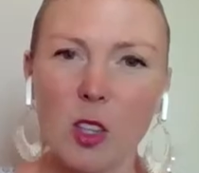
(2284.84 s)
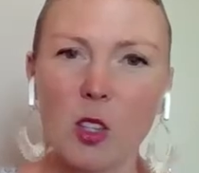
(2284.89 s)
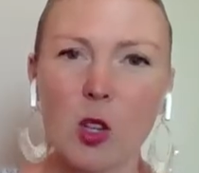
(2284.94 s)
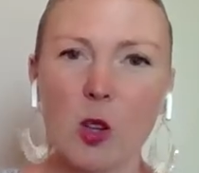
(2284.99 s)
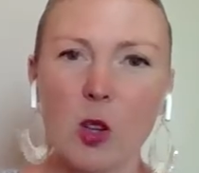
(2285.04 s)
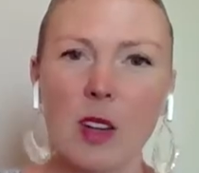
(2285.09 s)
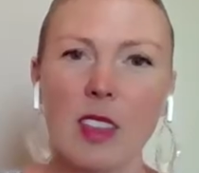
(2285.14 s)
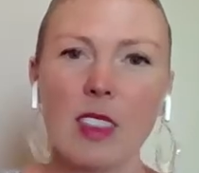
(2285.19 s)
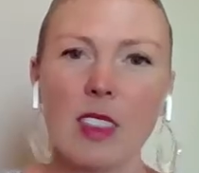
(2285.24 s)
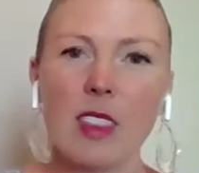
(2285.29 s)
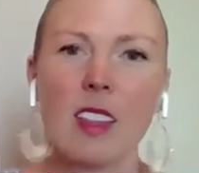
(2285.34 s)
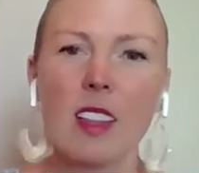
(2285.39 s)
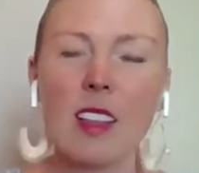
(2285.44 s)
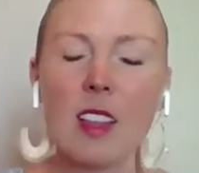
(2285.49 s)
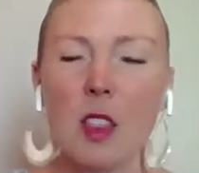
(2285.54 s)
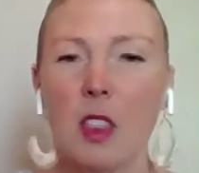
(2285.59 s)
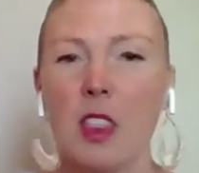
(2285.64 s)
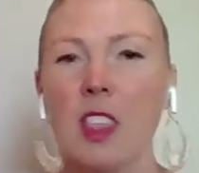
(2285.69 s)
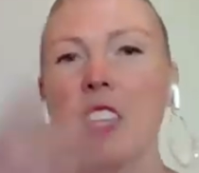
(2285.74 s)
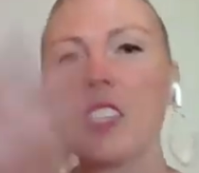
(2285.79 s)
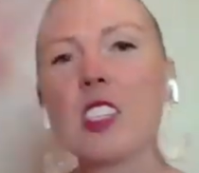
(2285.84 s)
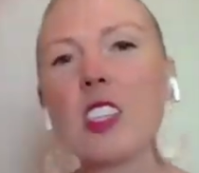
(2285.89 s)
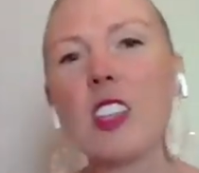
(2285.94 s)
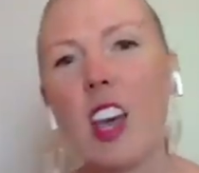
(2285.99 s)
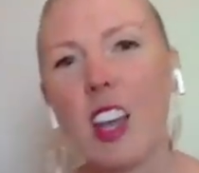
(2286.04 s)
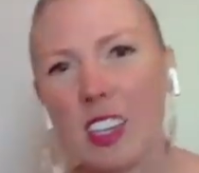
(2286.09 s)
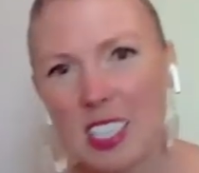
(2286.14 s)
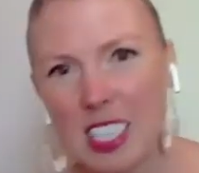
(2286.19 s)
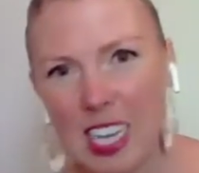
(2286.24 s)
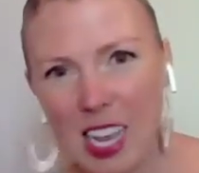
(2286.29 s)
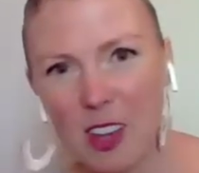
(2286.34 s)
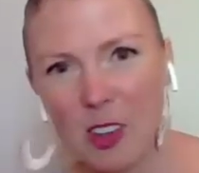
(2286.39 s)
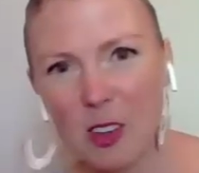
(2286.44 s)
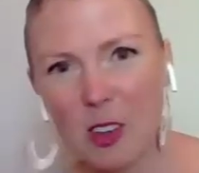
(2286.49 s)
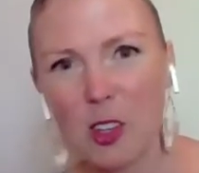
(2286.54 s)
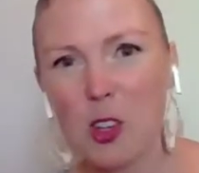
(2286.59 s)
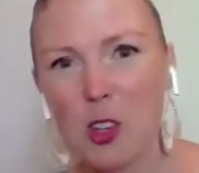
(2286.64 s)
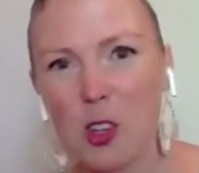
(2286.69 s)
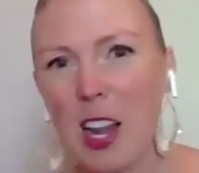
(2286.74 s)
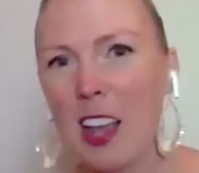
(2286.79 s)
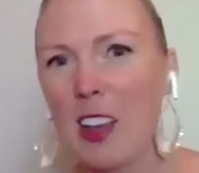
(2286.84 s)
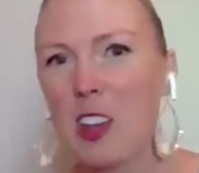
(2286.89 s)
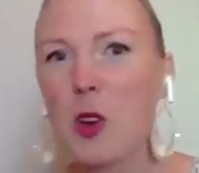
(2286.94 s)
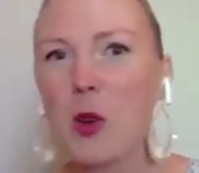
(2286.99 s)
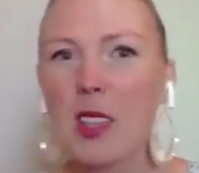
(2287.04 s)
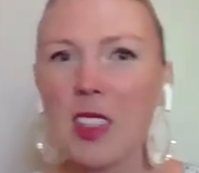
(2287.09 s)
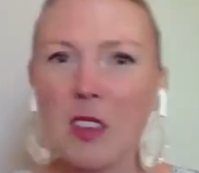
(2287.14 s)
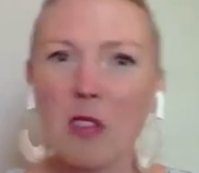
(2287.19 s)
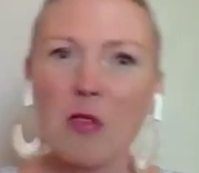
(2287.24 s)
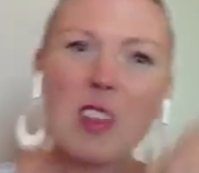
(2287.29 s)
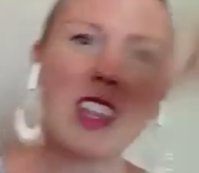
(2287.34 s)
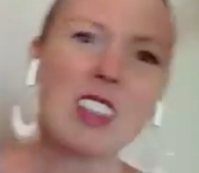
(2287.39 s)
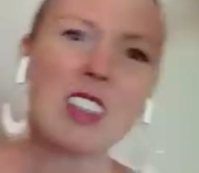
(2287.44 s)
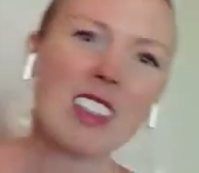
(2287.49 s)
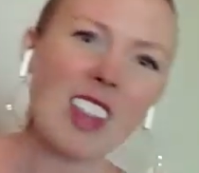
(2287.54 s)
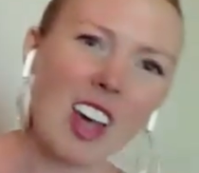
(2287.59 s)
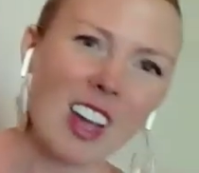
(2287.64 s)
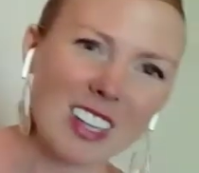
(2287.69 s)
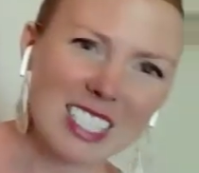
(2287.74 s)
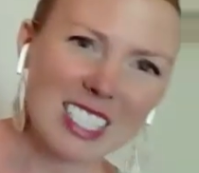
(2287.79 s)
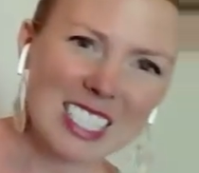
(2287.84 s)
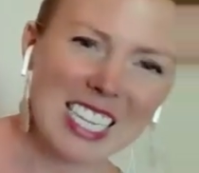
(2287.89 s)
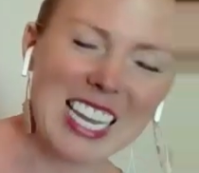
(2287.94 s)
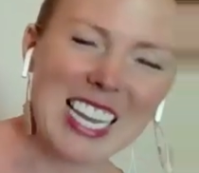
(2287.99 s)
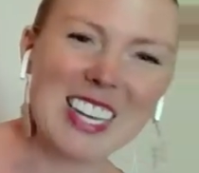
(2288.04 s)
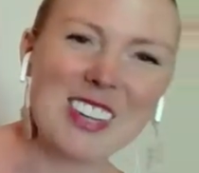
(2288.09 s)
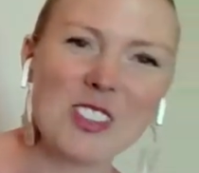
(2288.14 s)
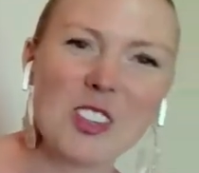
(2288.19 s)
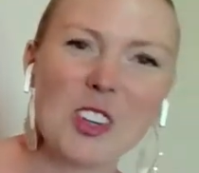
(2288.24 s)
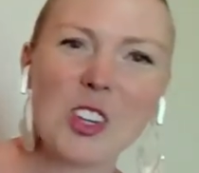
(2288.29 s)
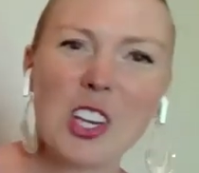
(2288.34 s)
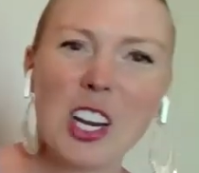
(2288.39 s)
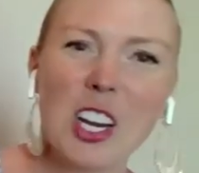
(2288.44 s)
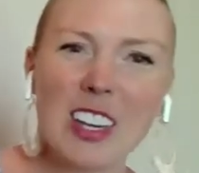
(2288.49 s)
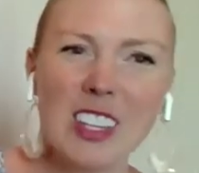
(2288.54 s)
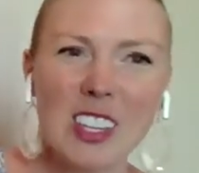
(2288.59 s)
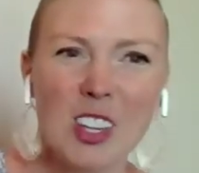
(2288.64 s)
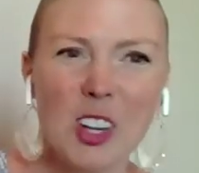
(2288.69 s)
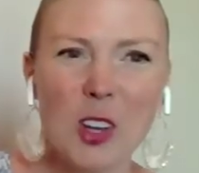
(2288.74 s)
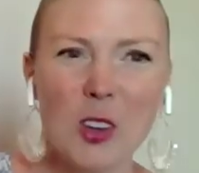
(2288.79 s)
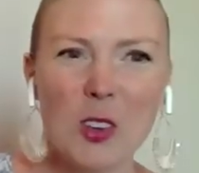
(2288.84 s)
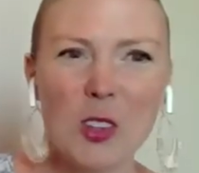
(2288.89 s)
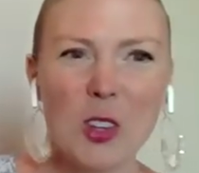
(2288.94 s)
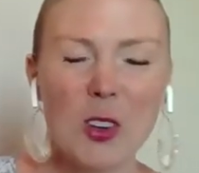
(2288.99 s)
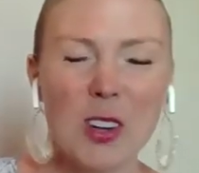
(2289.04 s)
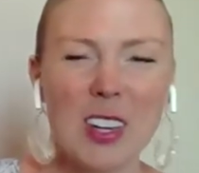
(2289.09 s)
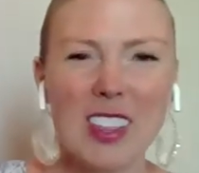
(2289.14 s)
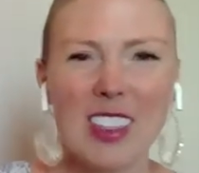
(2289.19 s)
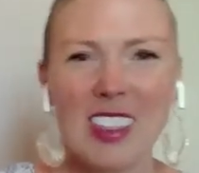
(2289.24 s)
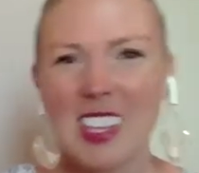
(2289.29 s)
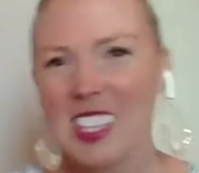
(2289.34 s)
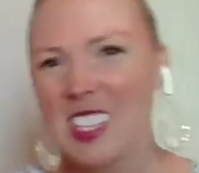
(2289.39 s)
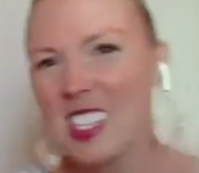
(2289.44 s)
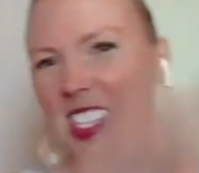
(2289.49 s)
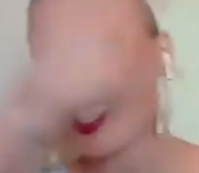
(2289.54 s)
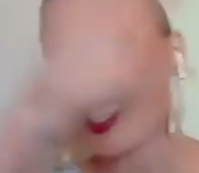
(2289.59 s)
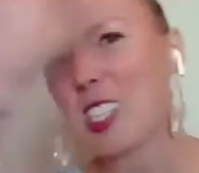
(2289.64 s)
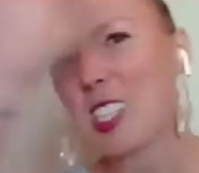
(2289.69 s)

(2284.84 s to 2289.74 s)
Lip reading: know, you're in this lockdown, or now you're in the 5th lockdown, or, you know, you're in this